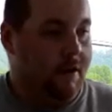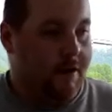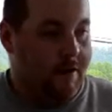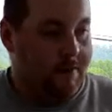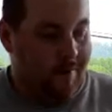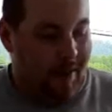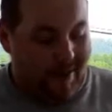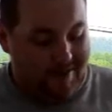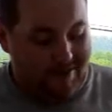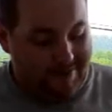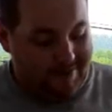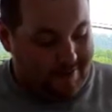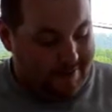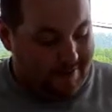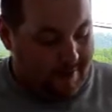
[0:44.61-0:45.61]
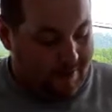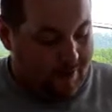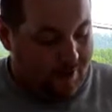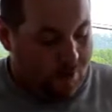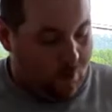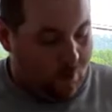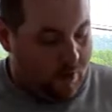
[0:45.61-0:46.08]

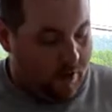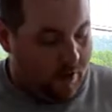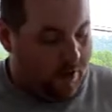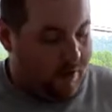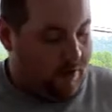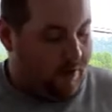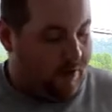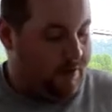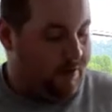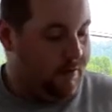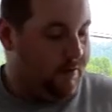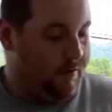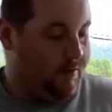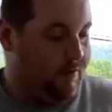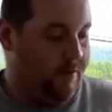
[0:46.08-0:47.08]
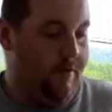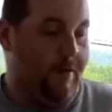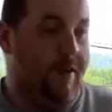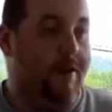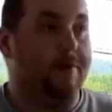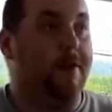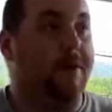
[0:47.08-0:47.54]
M1891 or
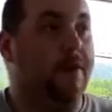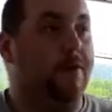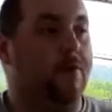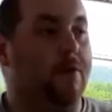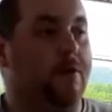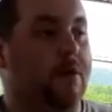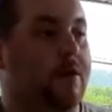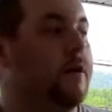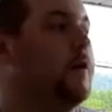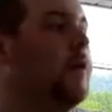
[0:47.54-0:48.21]
the M91,